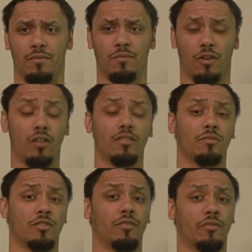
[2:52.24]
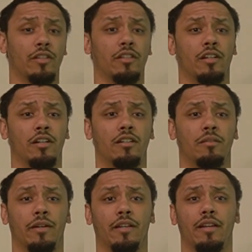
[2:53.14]
Carlton was really looking good,
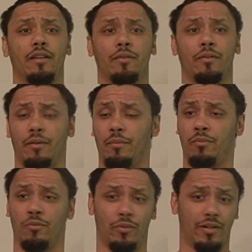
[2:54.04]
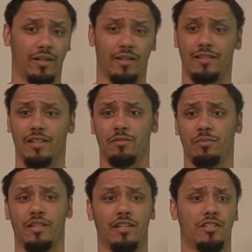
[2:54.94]
man. They were winning the contested
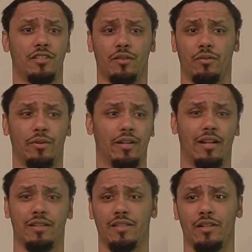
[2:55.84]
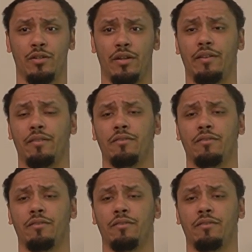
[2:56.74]
possessions. They were winning out of center, and